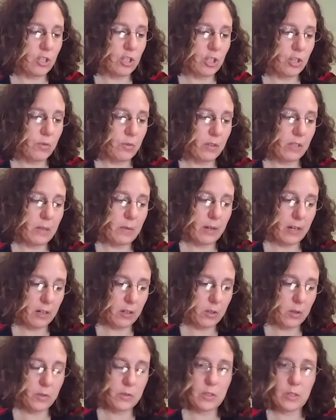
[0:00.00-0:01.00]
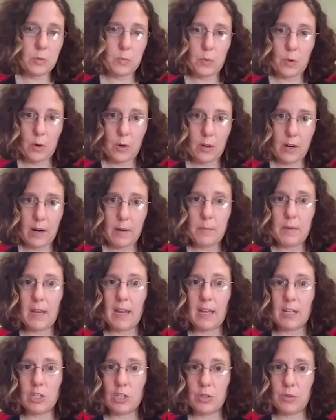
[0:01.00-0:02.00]
do you really want to close this program?
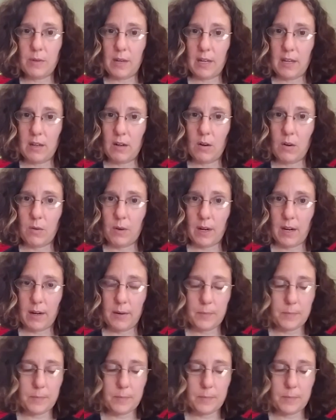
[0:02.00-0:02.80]
And you hit OK.